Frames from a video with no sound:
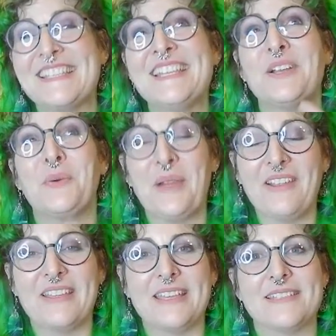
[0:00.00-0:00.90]

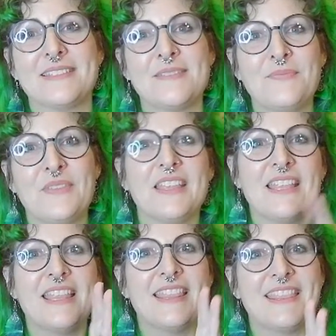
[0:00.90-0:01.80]
Aquarius,
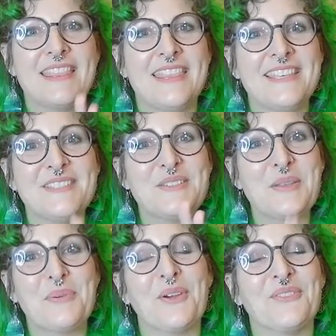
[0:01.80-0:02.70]
this is a
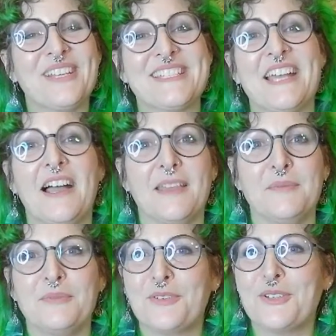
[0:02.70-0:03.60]
perfect time
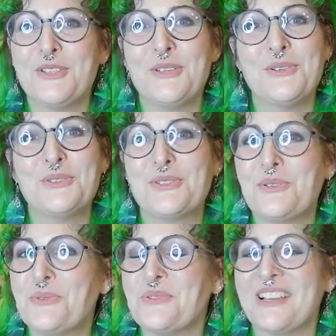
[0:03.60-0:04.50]
for you
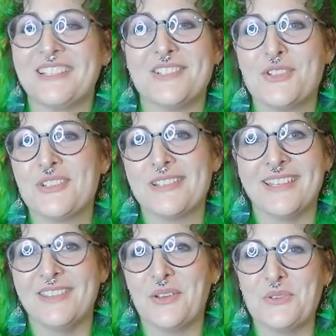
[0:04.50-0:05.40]
to relish
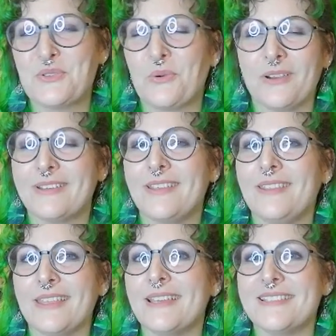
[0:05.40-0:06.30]
in those quirky
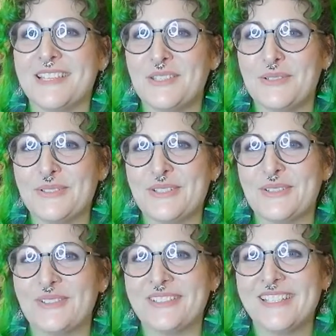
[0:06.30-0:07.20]
things that you
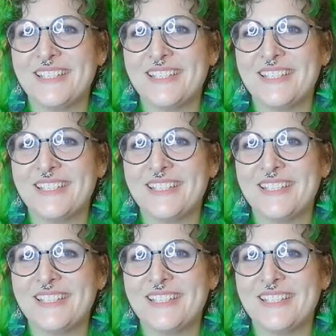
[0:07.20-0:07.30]
do.